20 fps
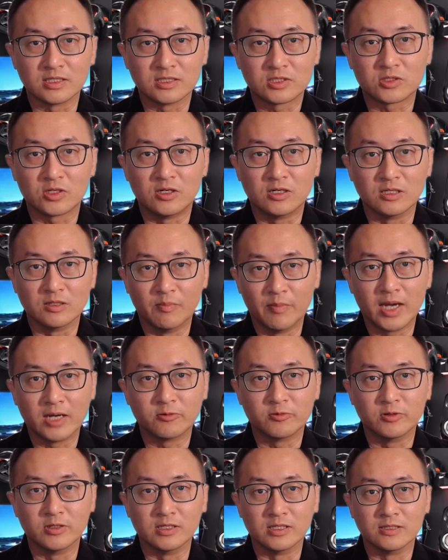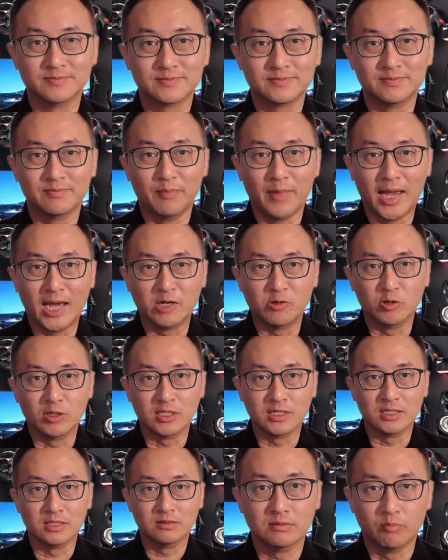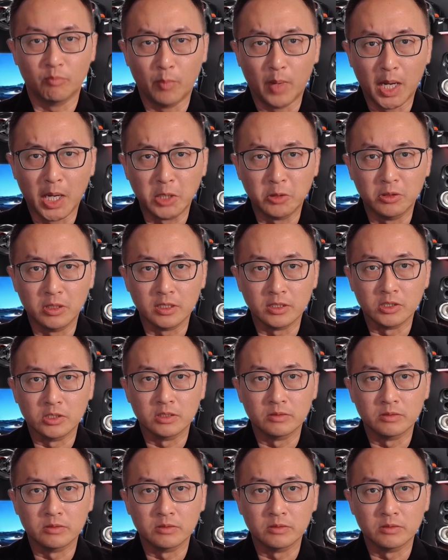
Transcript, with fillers: Sol manually. Manually, manually,